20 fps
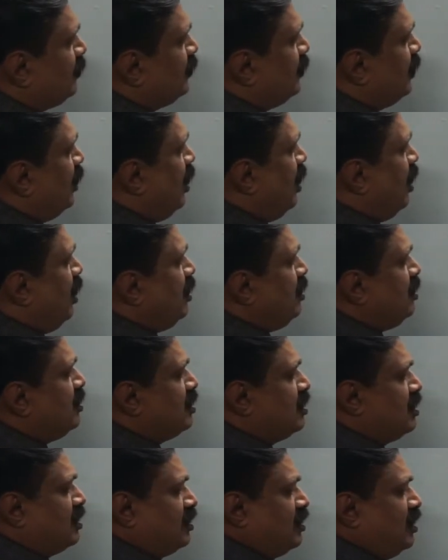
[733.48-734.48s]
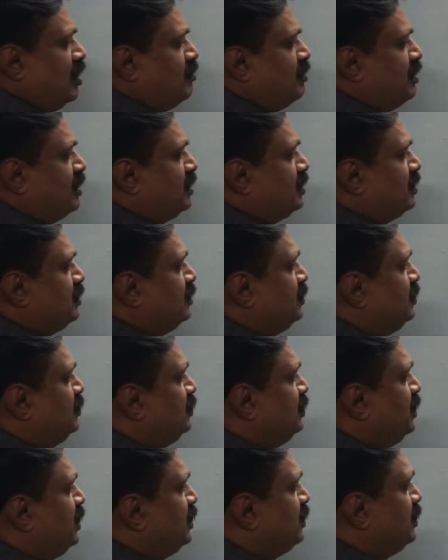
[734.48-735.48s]
r common. You
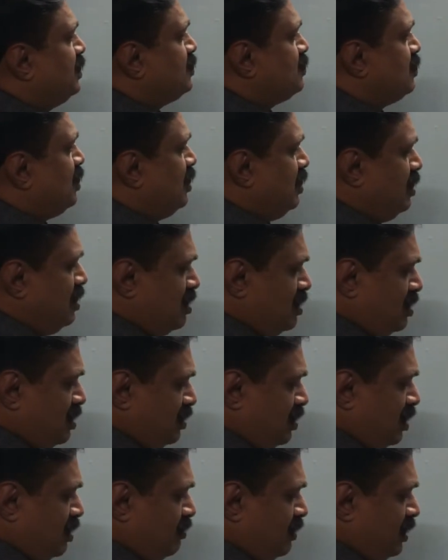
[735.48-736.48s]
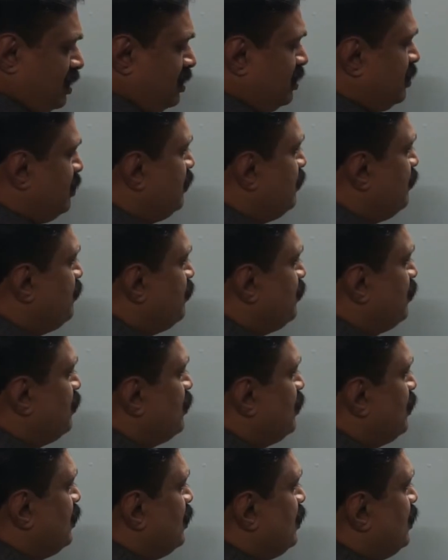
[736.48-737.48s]
take this r common,
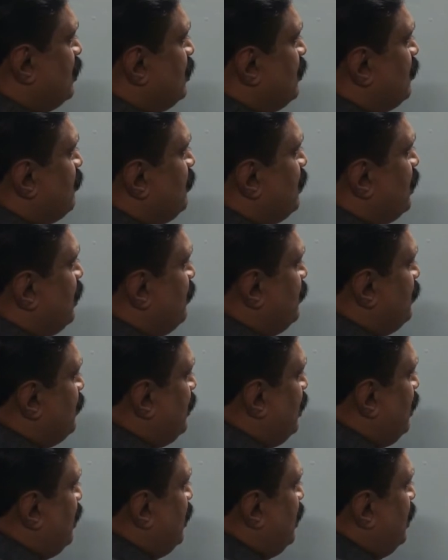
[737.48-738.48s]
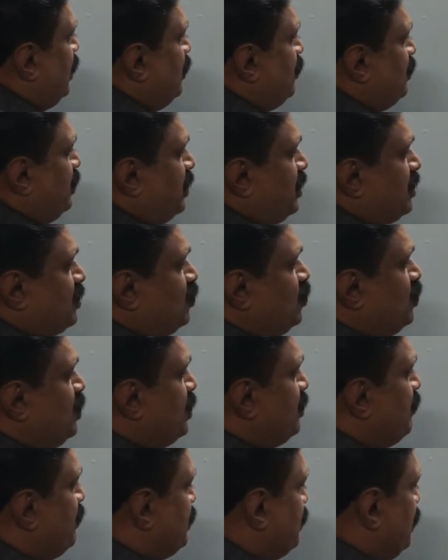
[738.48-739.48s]
because I have taken two
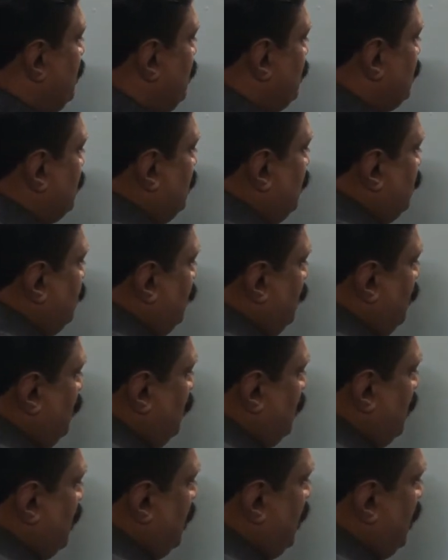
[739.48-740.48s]
equations. Therefore, I